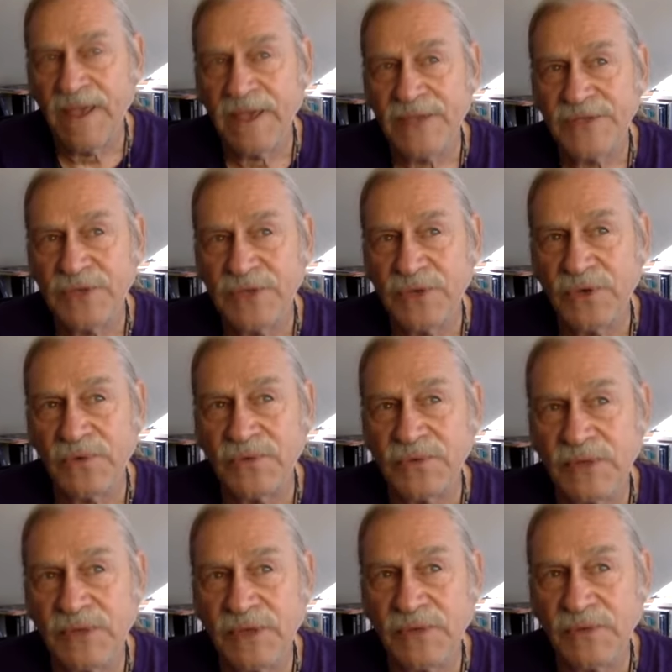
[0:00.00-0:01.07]
So
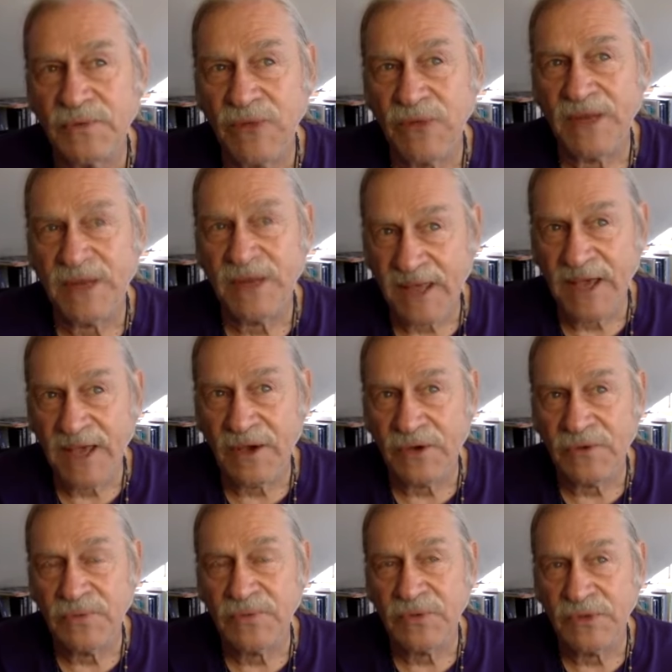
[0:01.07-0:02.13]
right
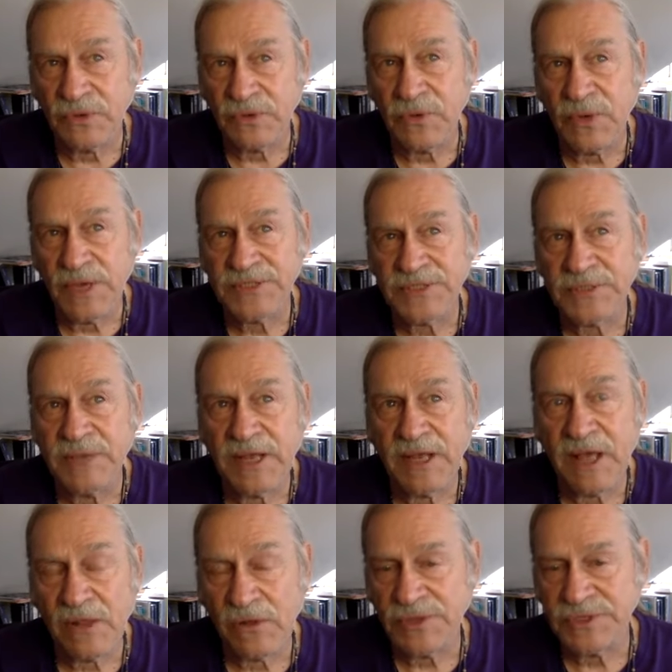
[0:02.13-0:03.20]
now, you asked about
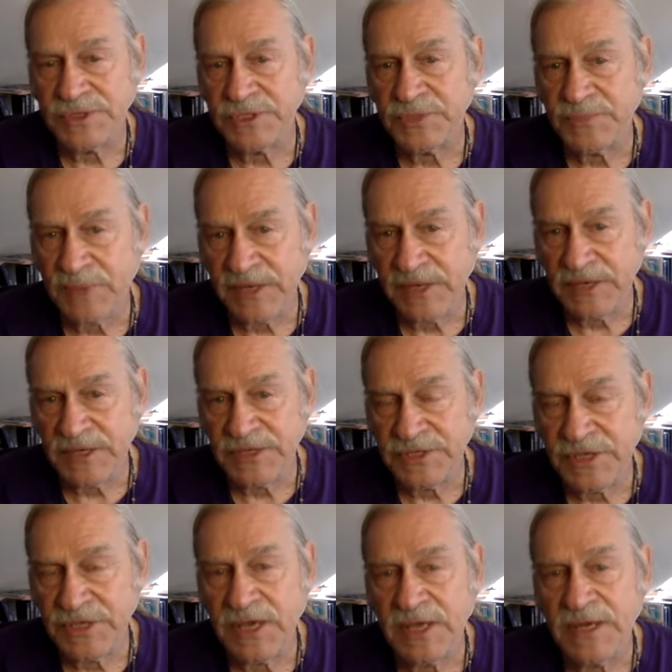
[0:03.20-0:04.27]
how long does it spend in each
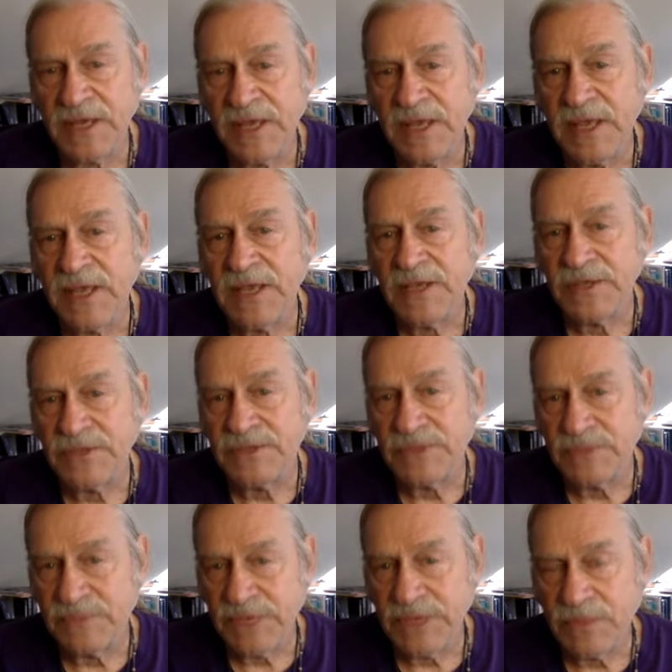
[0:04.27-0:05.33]
sign. To
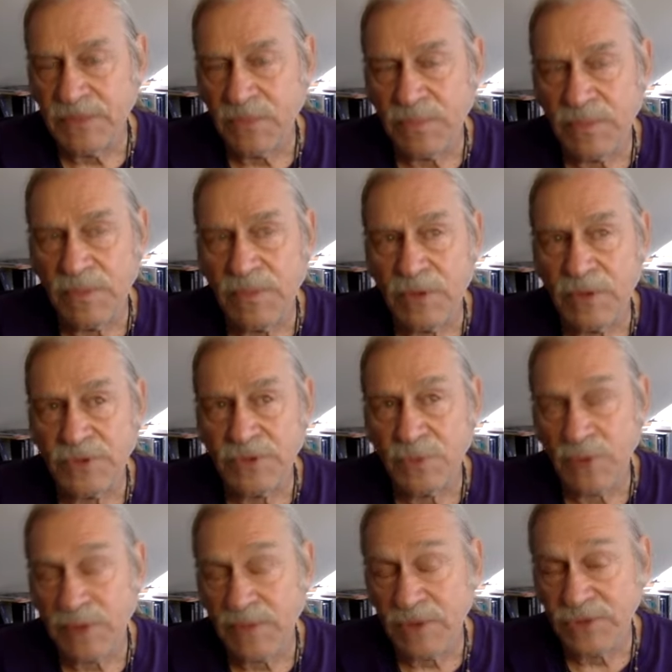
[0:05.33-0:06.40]
me,
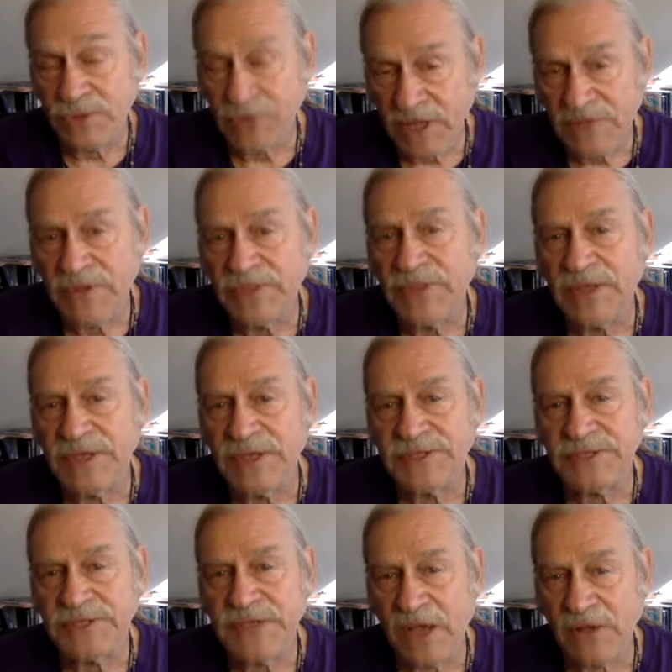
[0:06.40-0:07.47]
one of the most relevant things
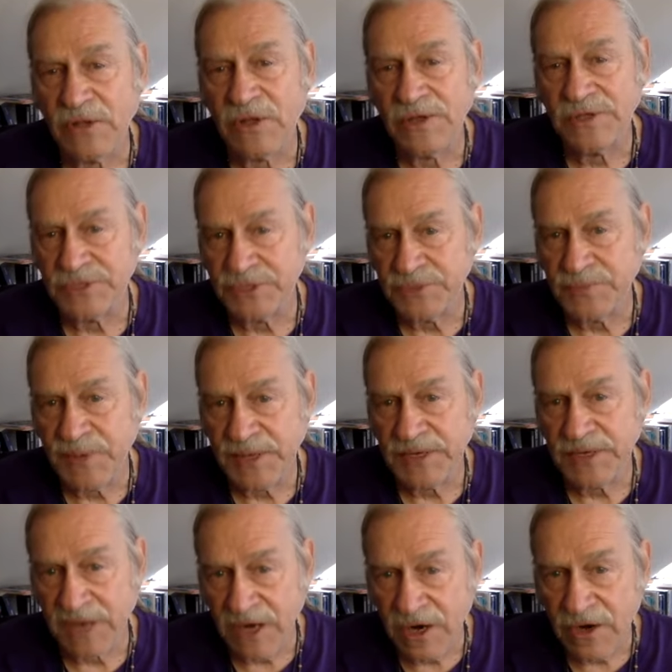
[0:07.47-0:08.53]
is how long does it spend
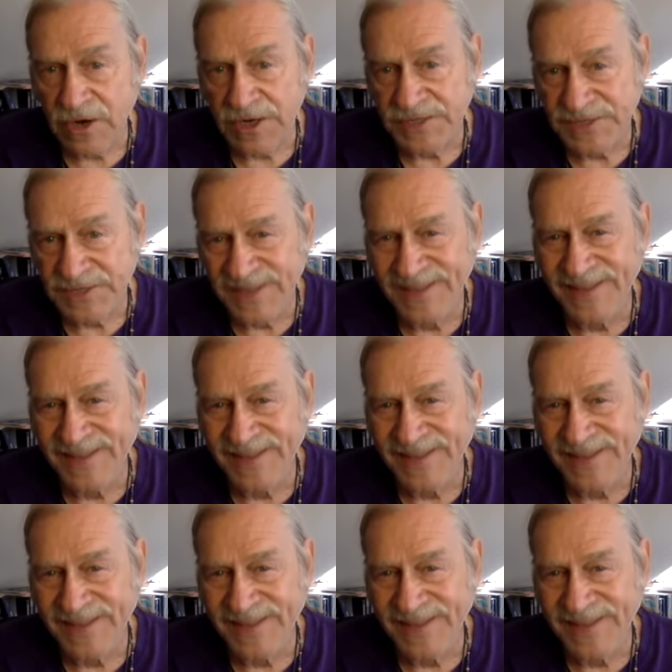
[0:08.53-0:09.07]
in Aries?